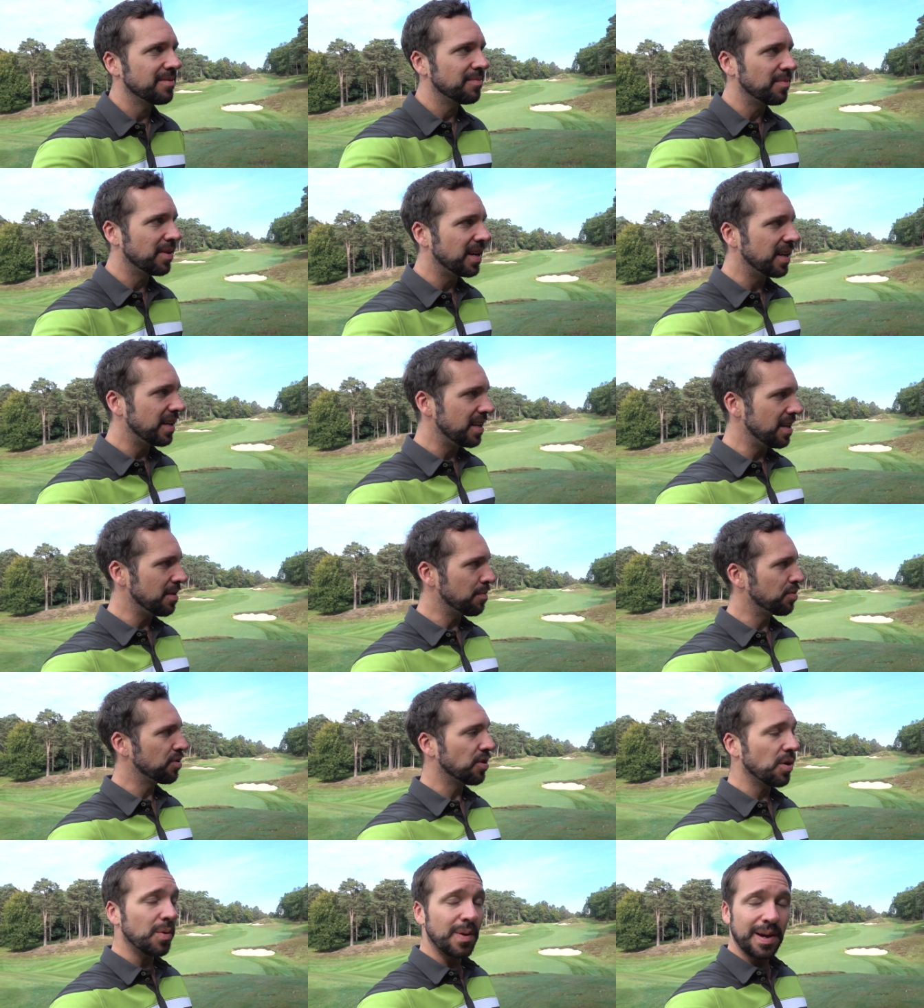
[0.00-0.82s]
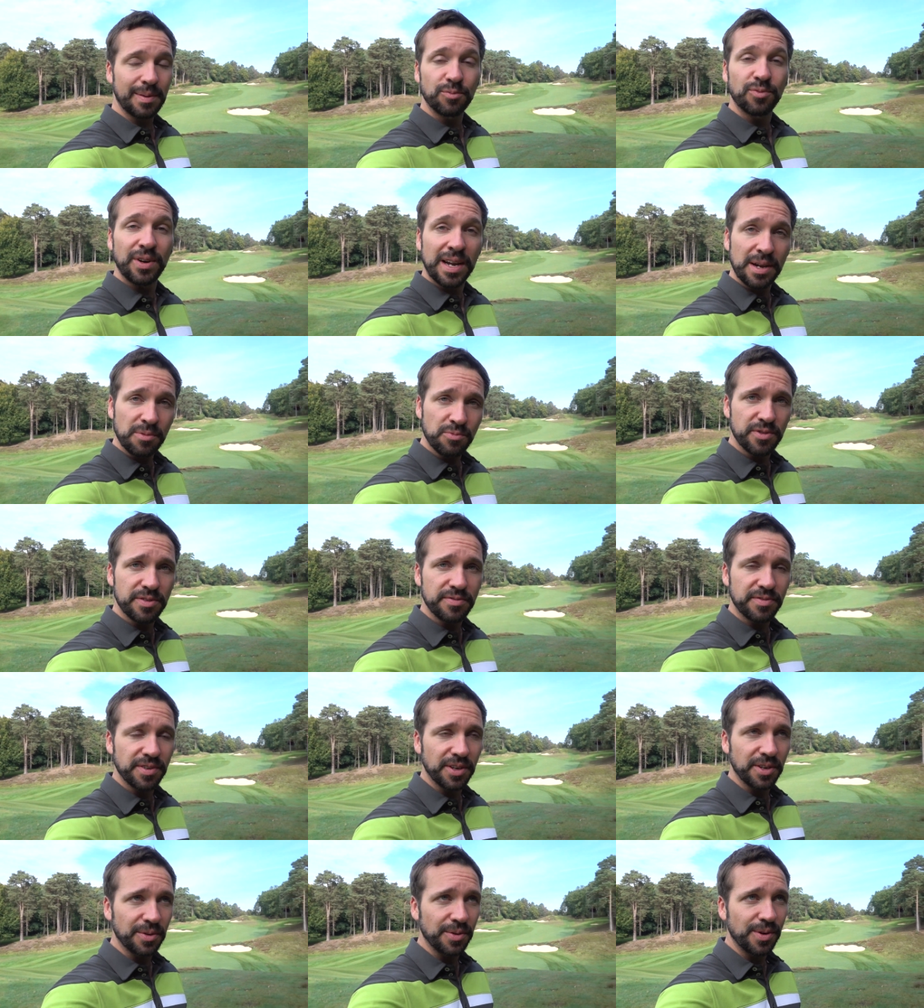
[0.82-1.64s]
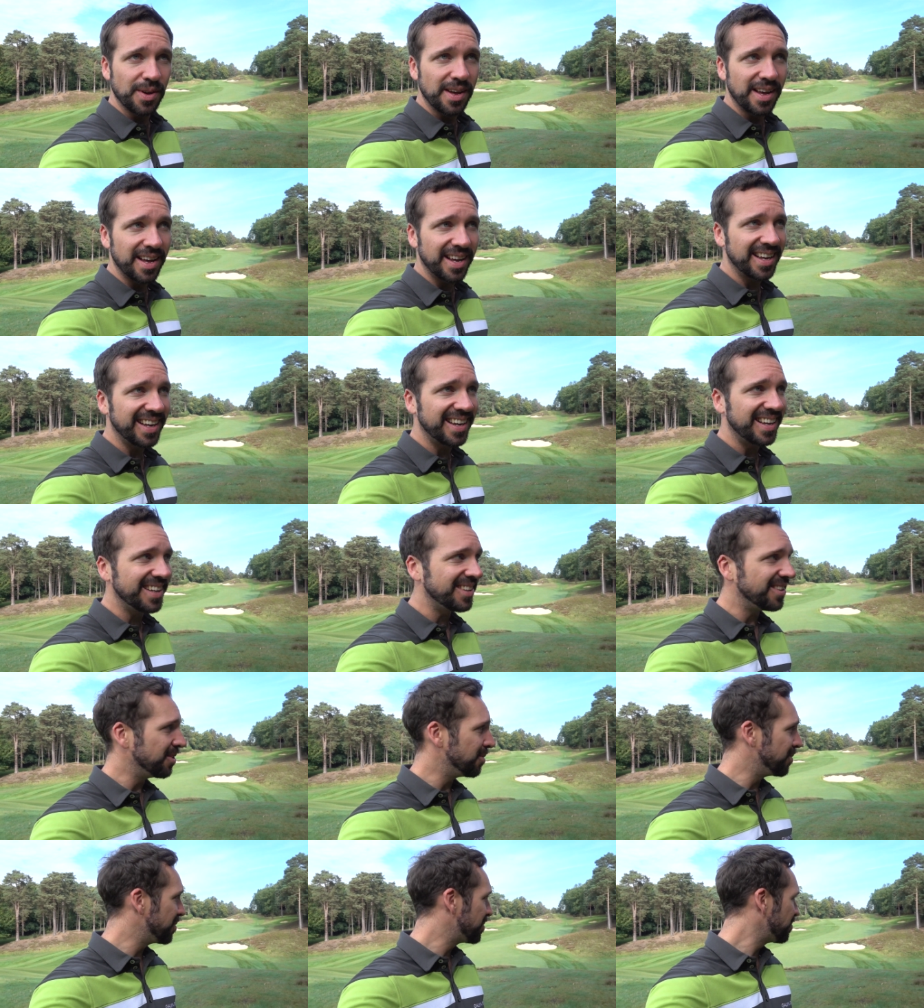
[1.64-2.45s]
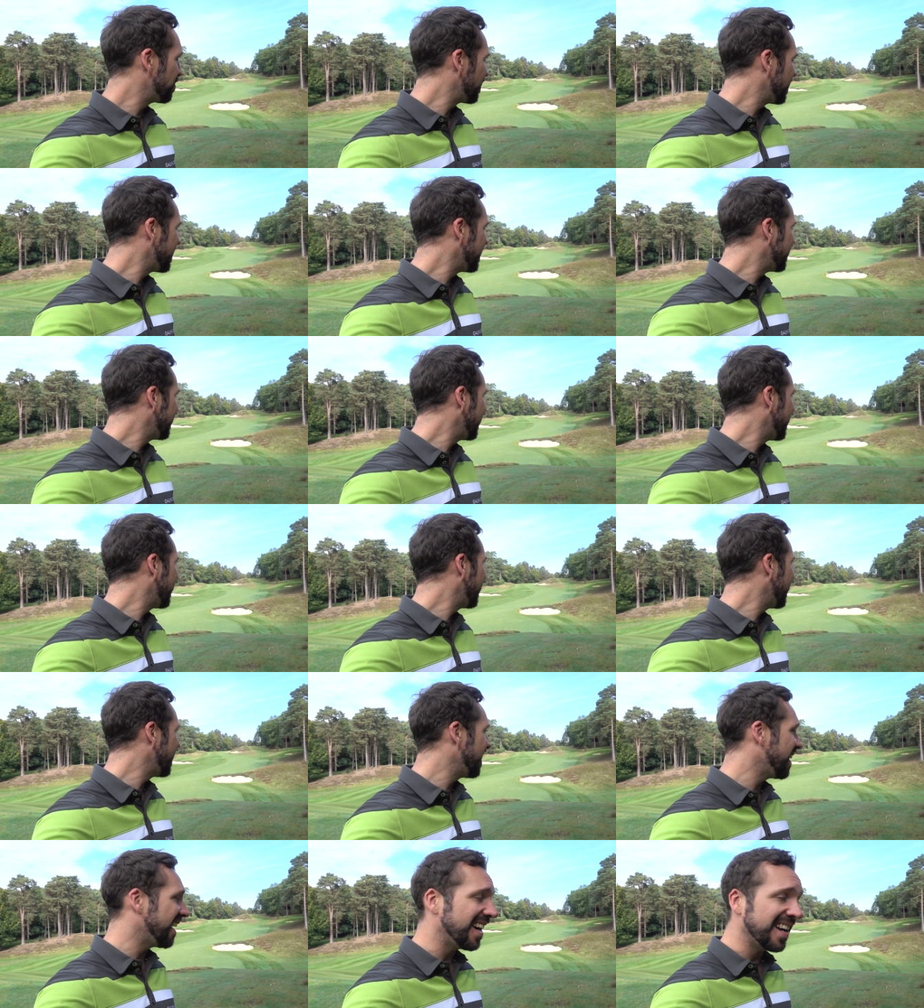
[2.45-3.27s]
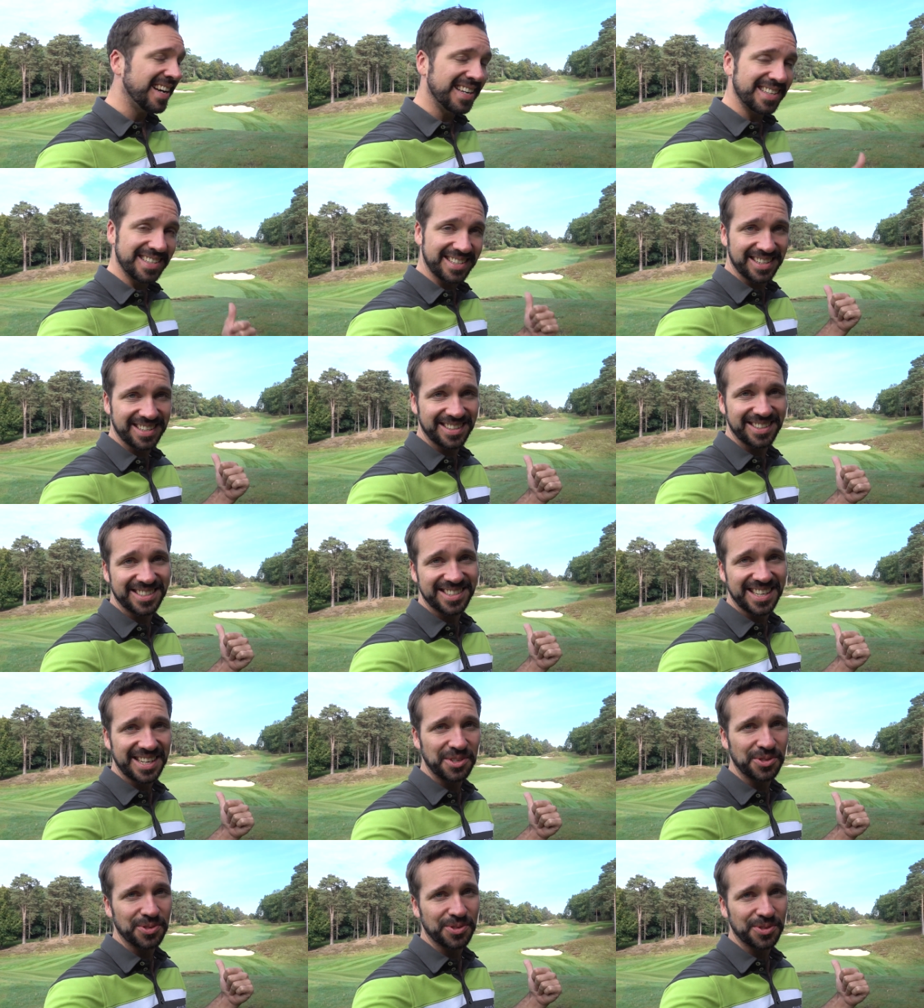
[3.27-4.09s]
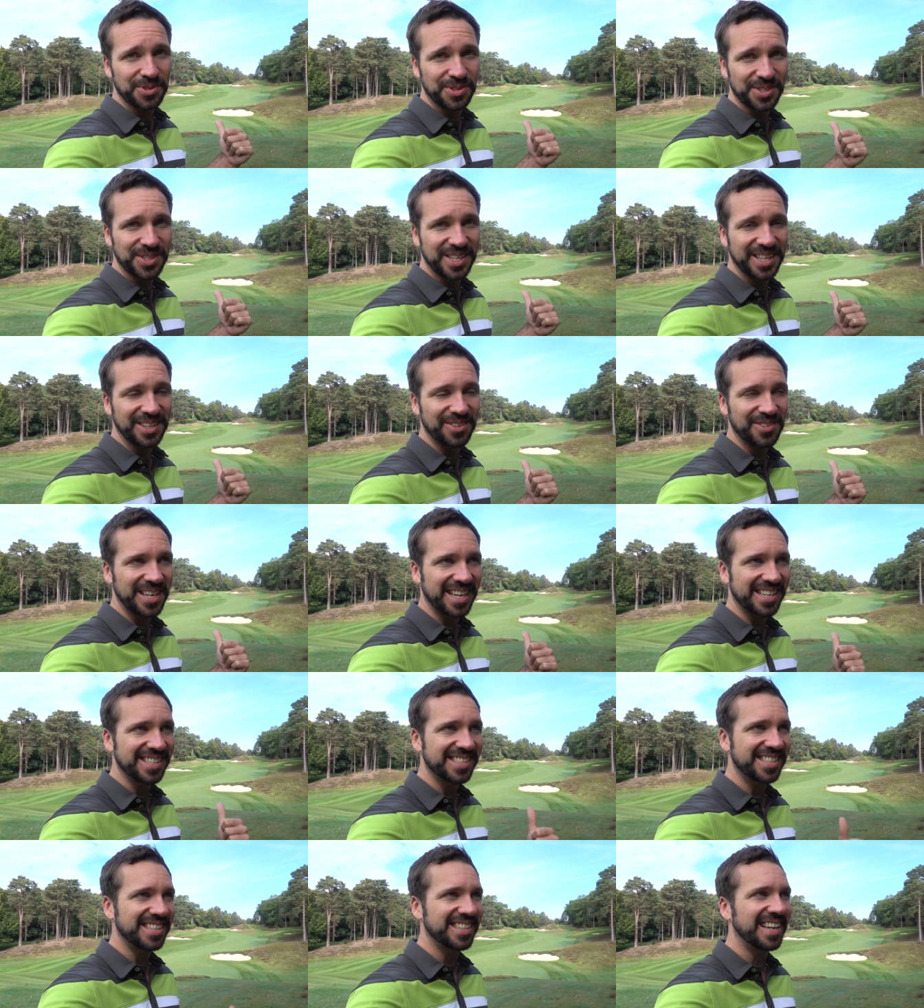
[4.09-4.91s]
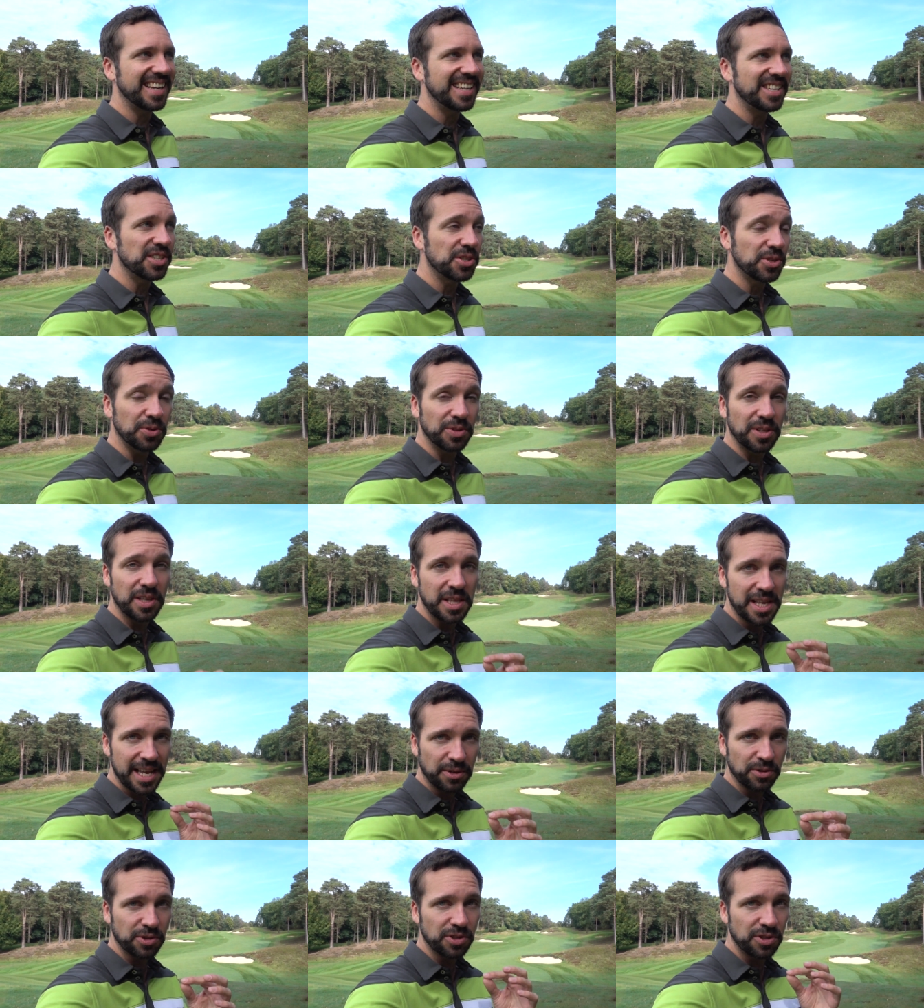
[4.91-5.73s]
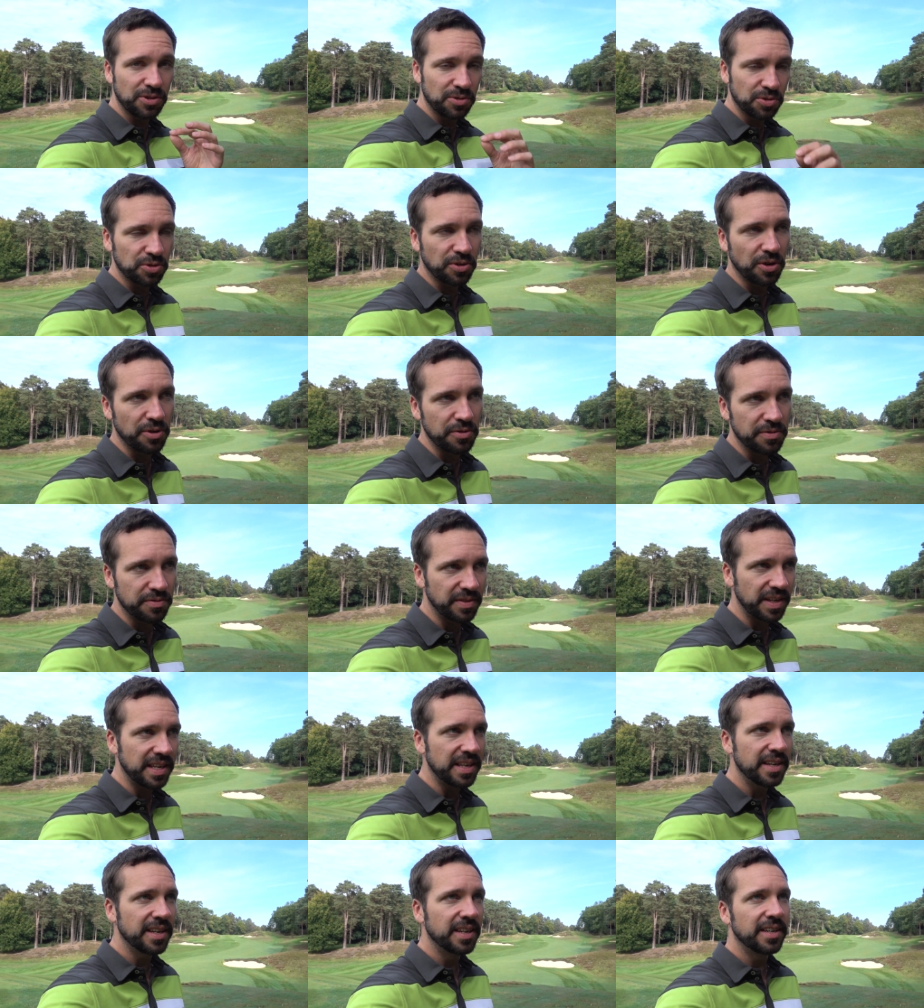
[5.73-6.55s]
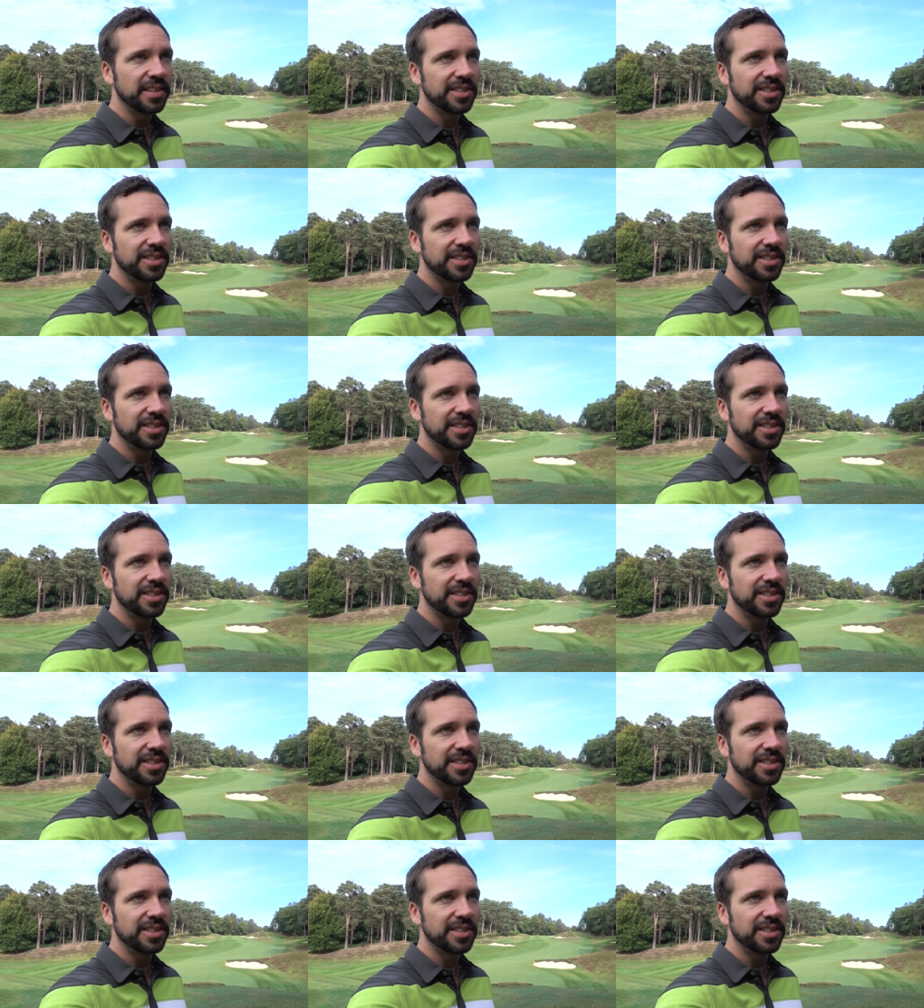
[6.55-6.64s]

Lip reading: my Pro-Am round review that was played here at St George's Hill yesterday. It's called the Nelson Trophy.